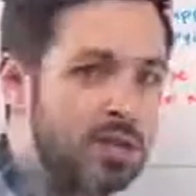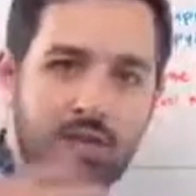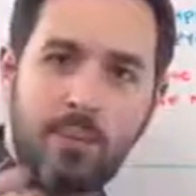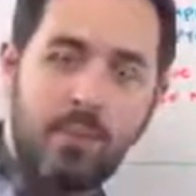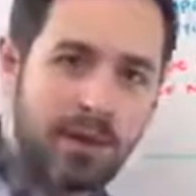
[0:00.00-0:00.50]

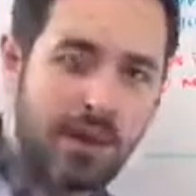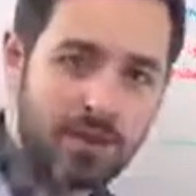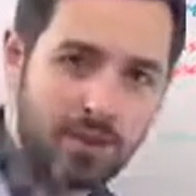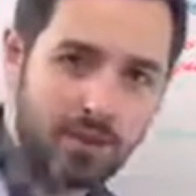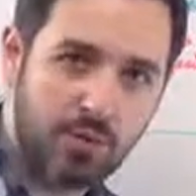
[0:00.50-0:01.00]
somewhere
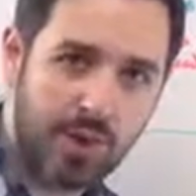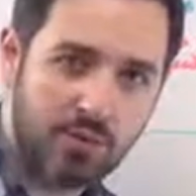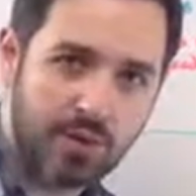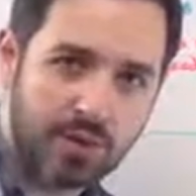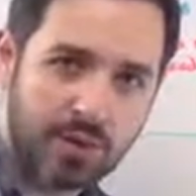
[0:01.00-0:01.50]
else on the
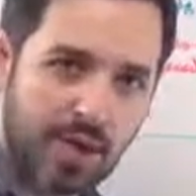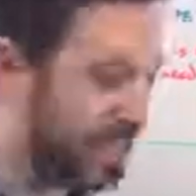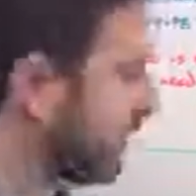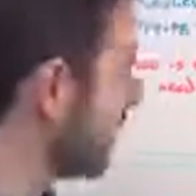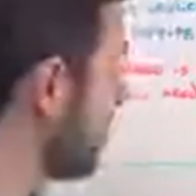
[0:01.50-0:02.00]
web where this
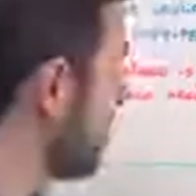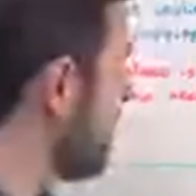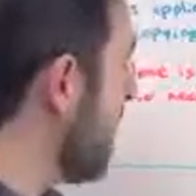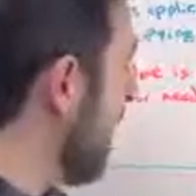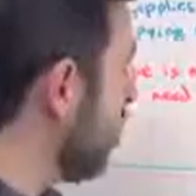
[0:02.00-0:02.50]
content exists,
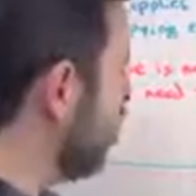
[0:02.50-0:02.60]
and